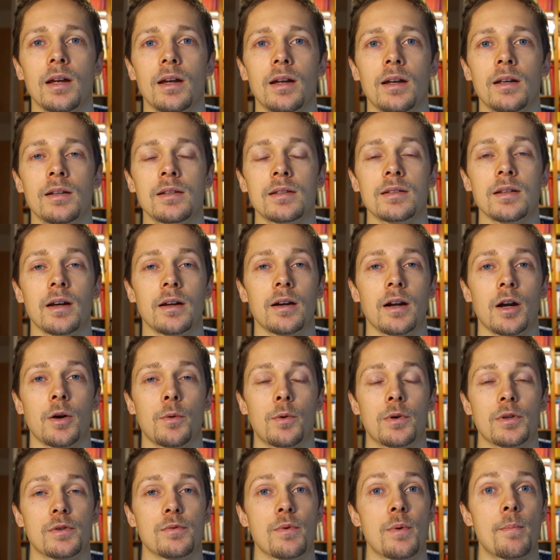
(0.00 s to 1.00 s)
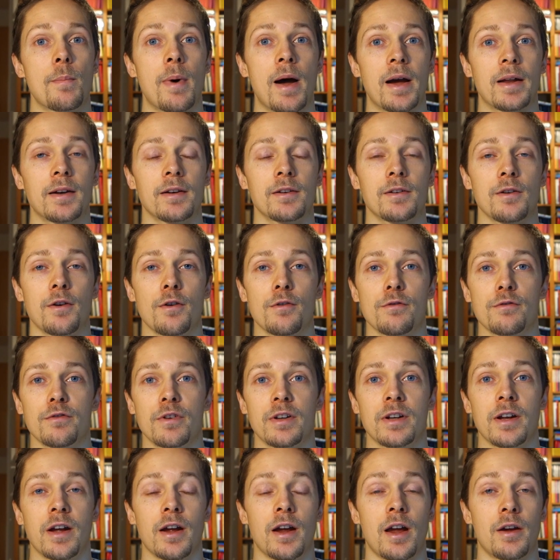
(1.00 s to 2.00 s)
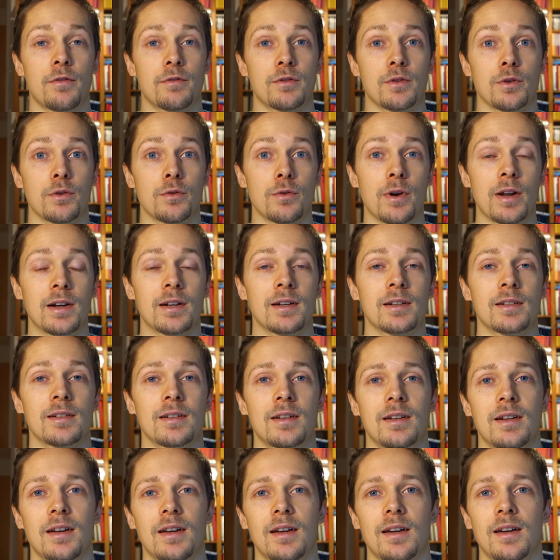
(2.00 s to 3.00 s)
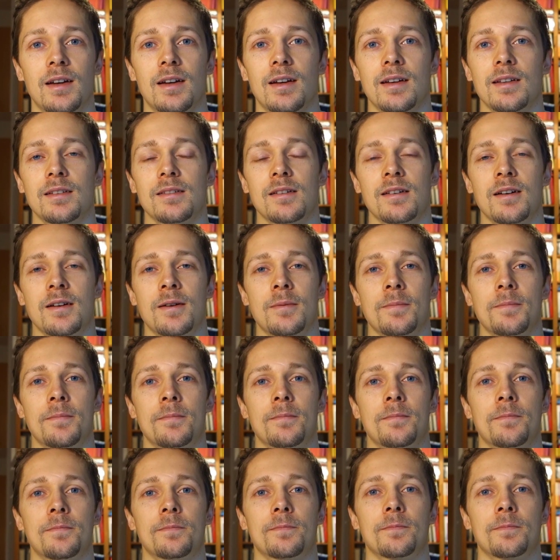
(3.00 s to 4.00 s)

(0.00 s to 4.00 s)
insight I was reminded of, and I have to credit the